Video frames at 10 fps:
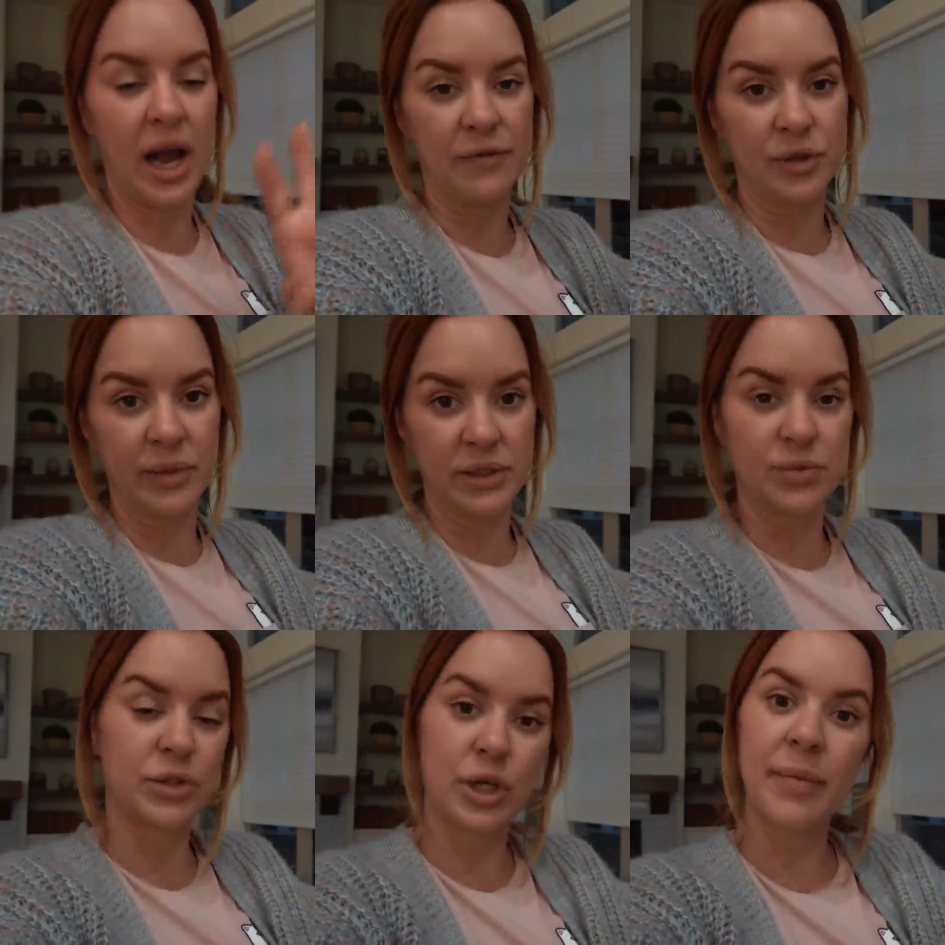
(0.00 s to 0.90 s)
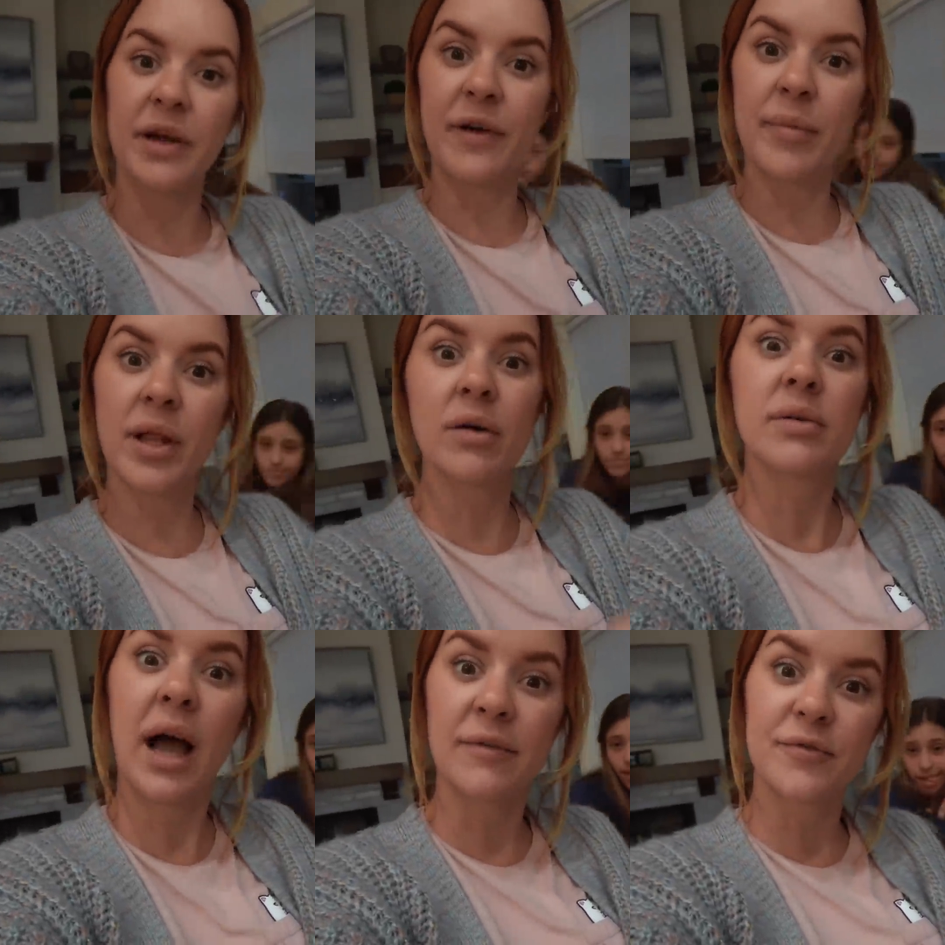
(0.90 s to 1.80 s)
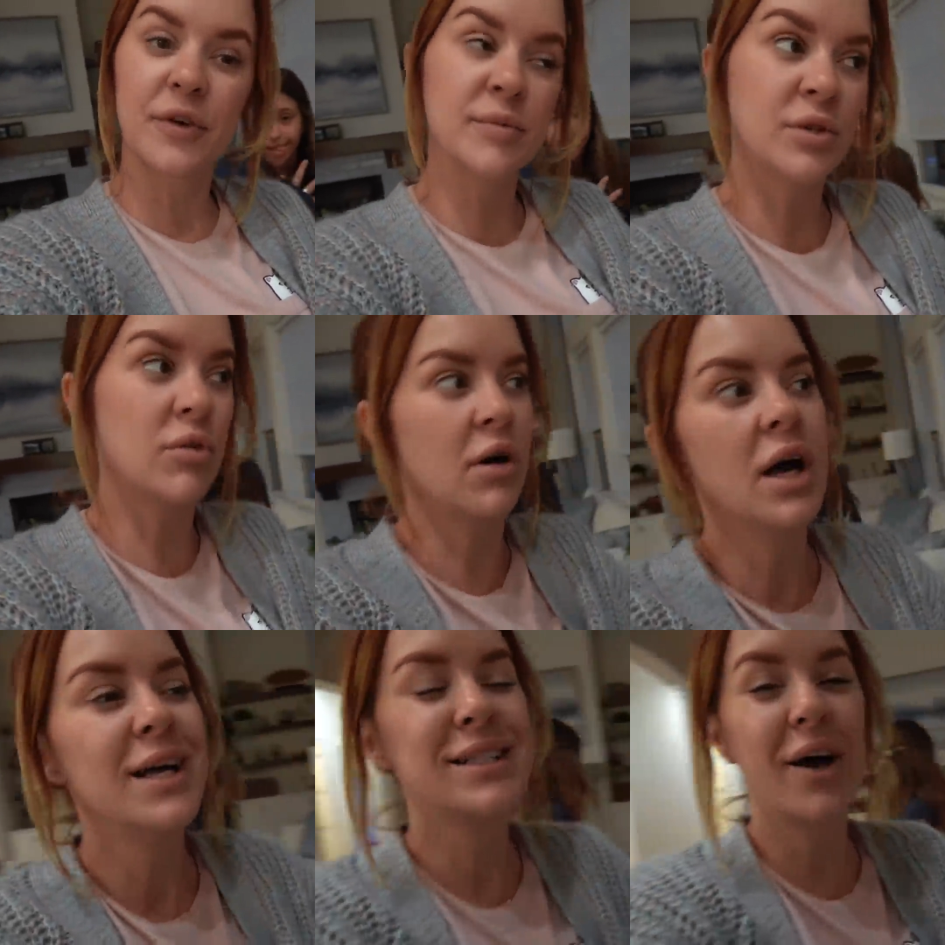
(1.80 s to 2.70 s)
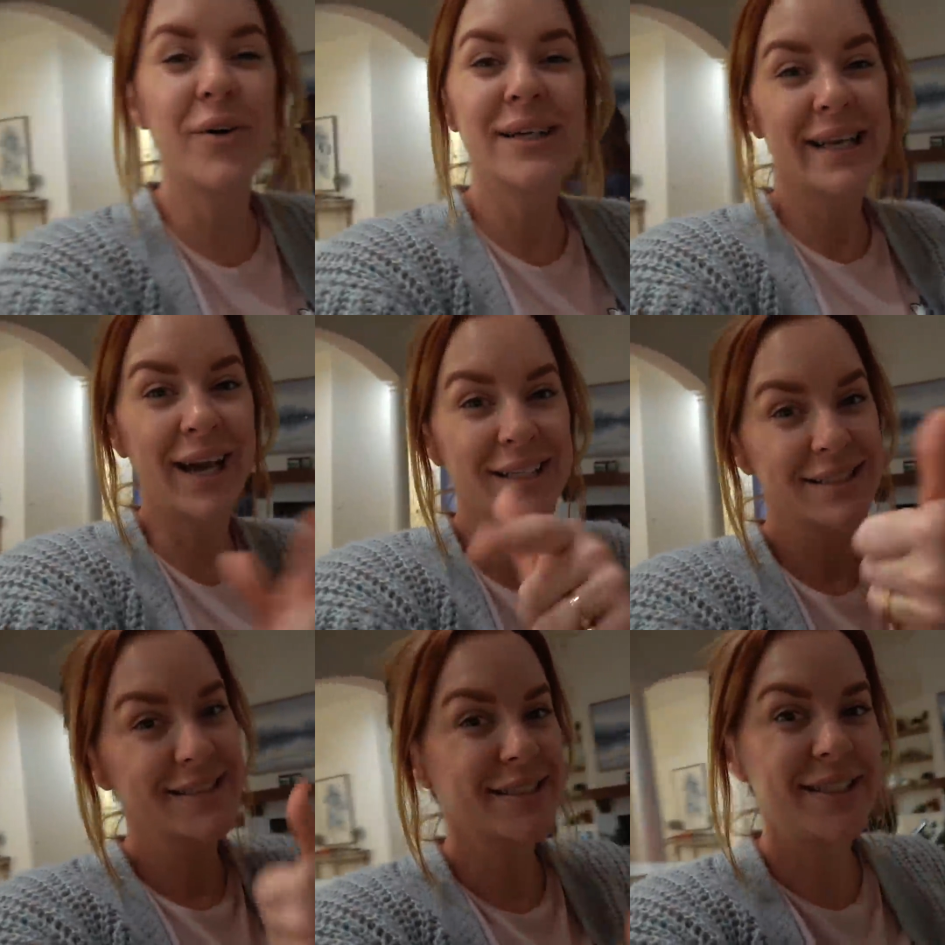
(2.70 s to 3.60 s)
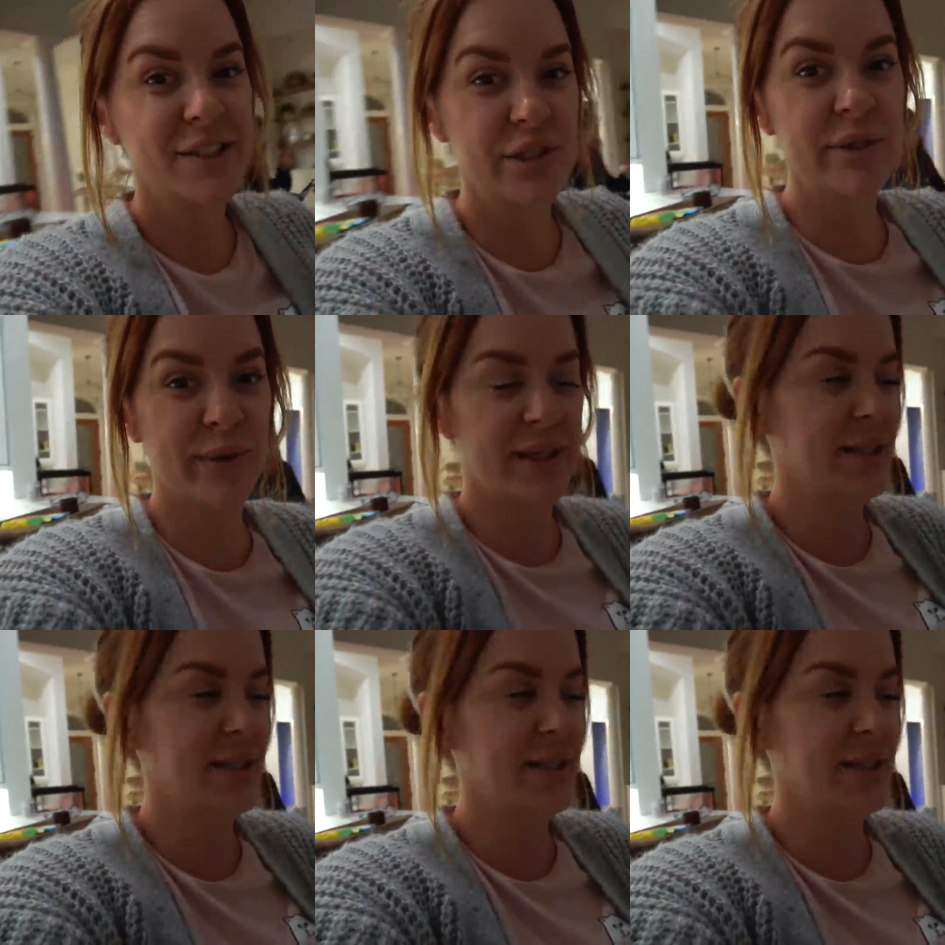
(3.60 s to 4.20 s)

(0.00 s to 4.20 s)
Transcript: after we were shopping at Five Below from school. So yeah, she was with